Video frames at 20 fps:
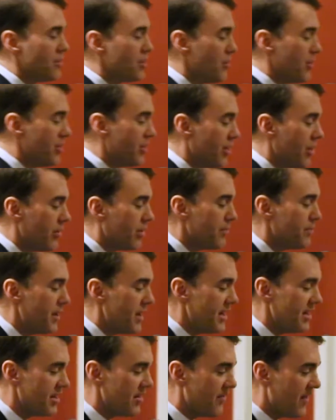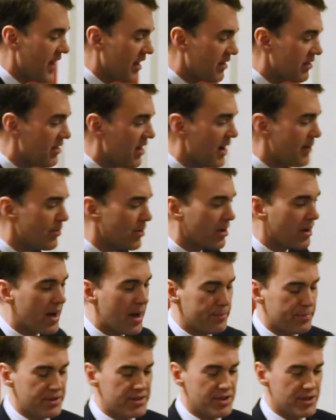She went to go compete in the Van Cliburn
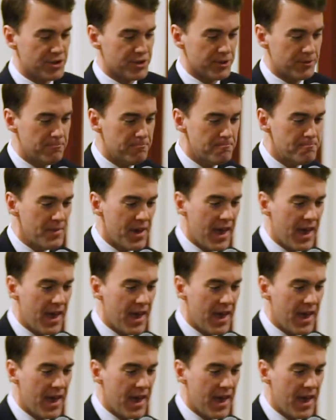competition